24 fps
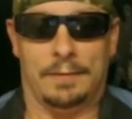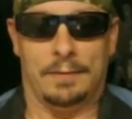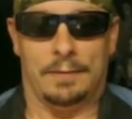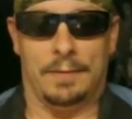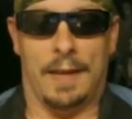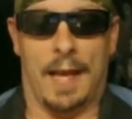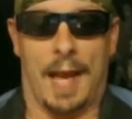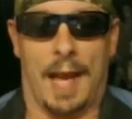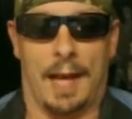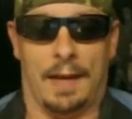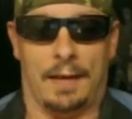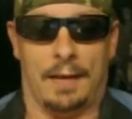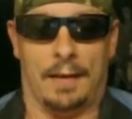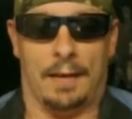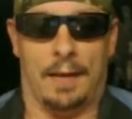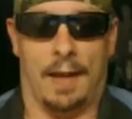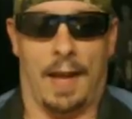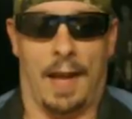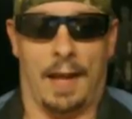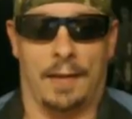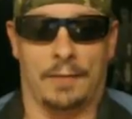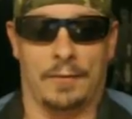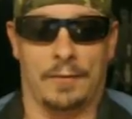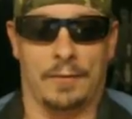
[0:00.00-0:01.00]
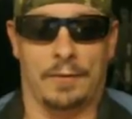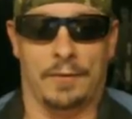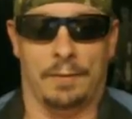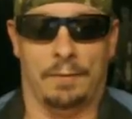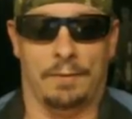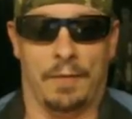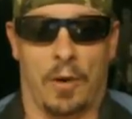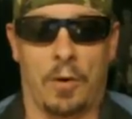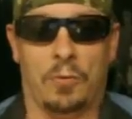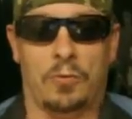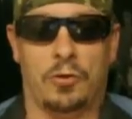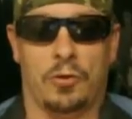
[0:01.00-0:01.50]
that has a
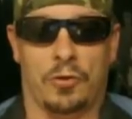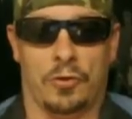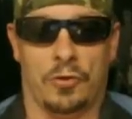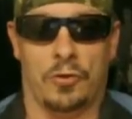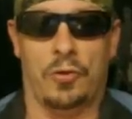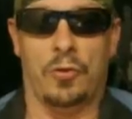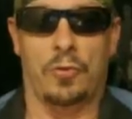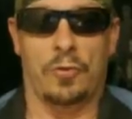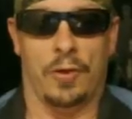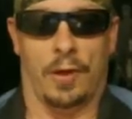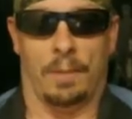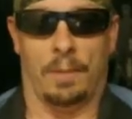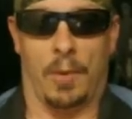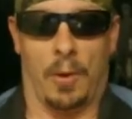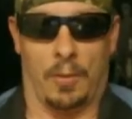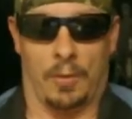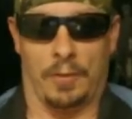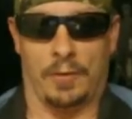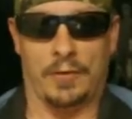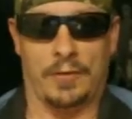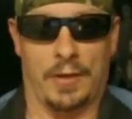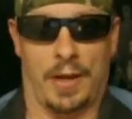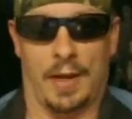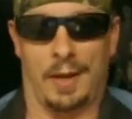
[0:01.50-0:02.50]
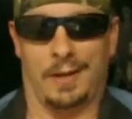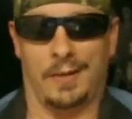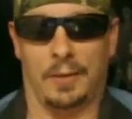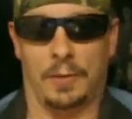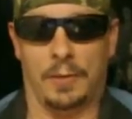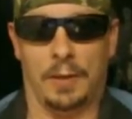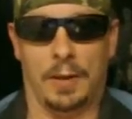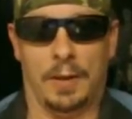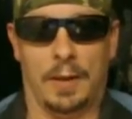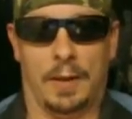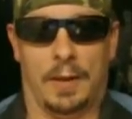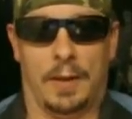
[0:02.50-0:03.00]
devotion to their motorcycle
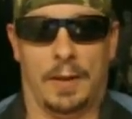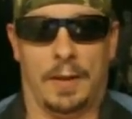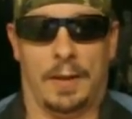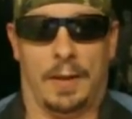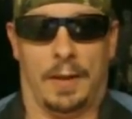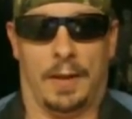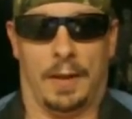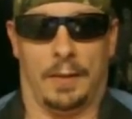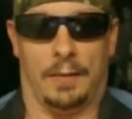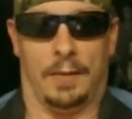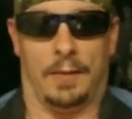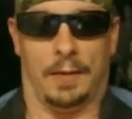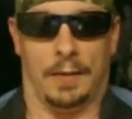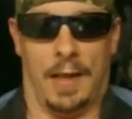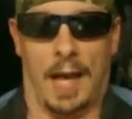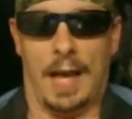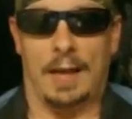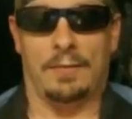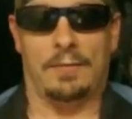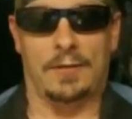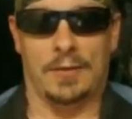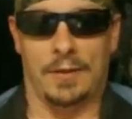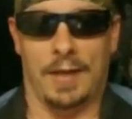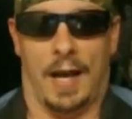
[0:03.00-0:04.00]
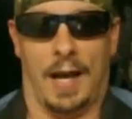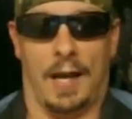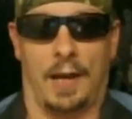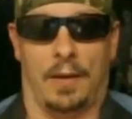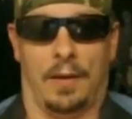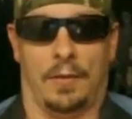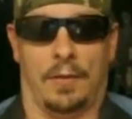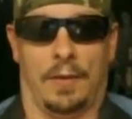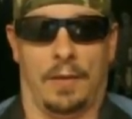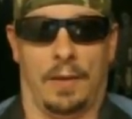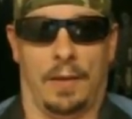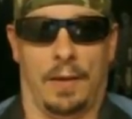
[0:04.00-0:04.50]
and the
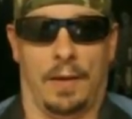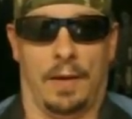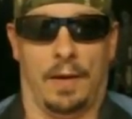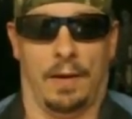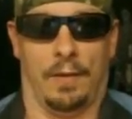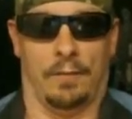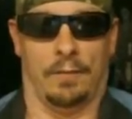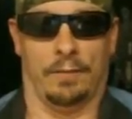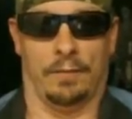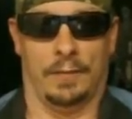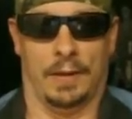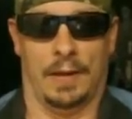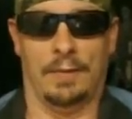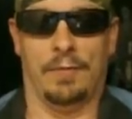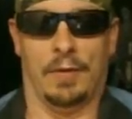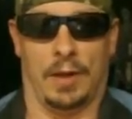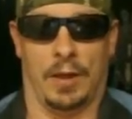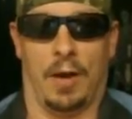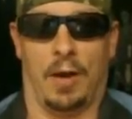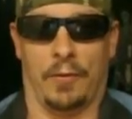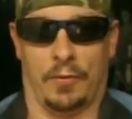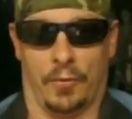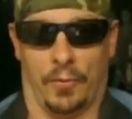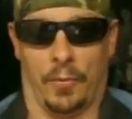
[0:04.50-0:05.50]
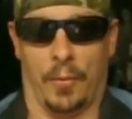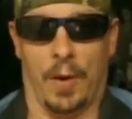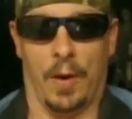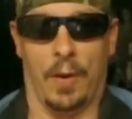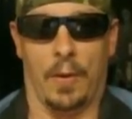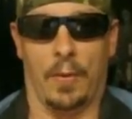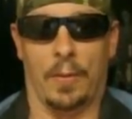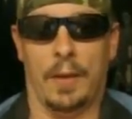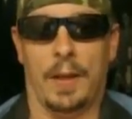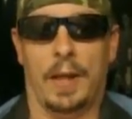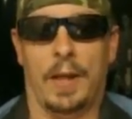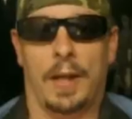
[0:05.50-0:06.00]
lifestyle of living on the
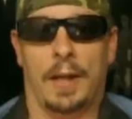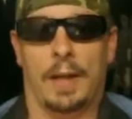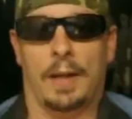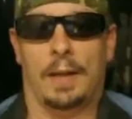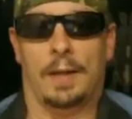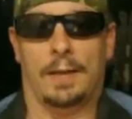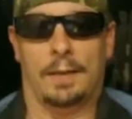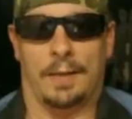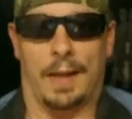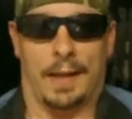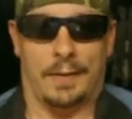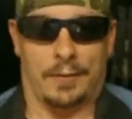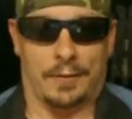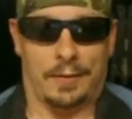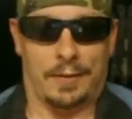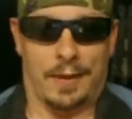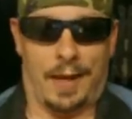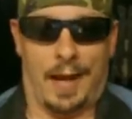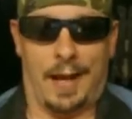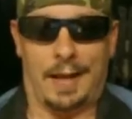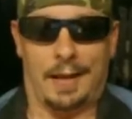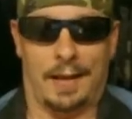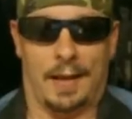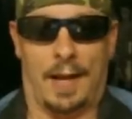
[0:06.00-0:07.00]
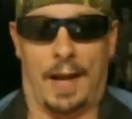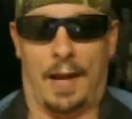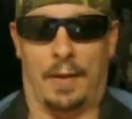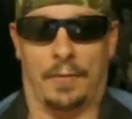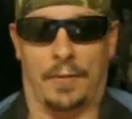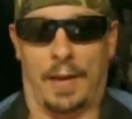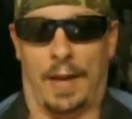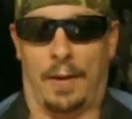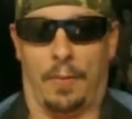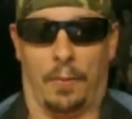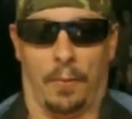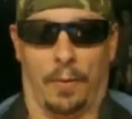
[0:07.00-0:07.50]
road. That's kind of how
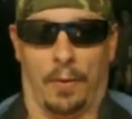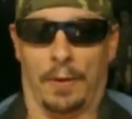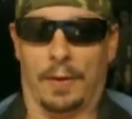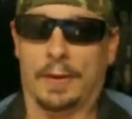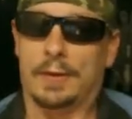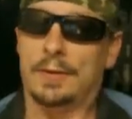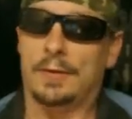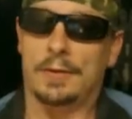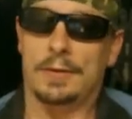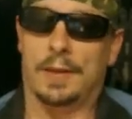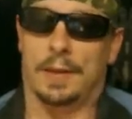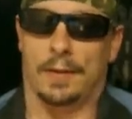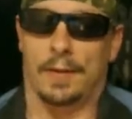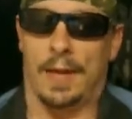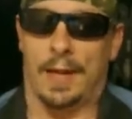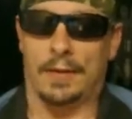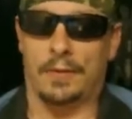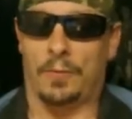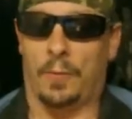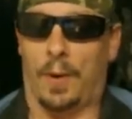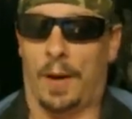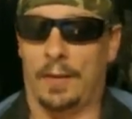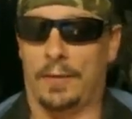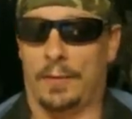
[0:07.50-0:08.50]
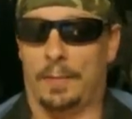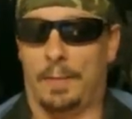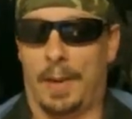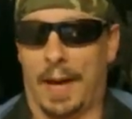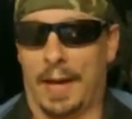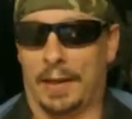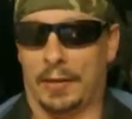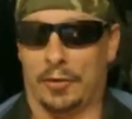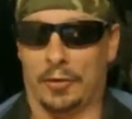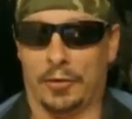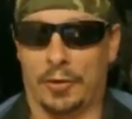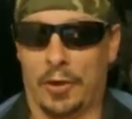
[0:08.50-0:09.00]
that works, and that's why the
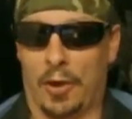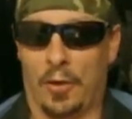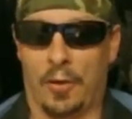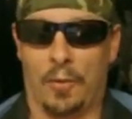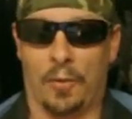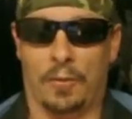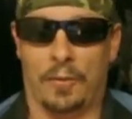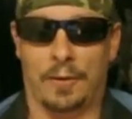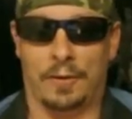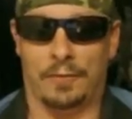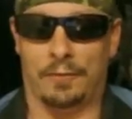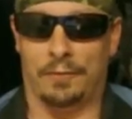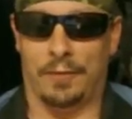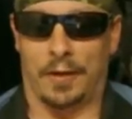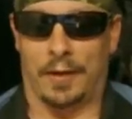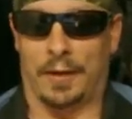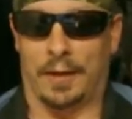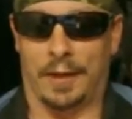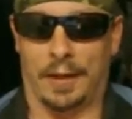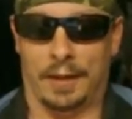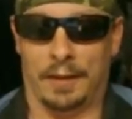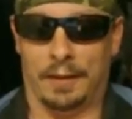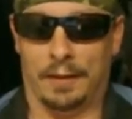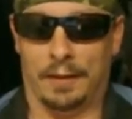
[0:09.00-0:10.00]
biker code is very,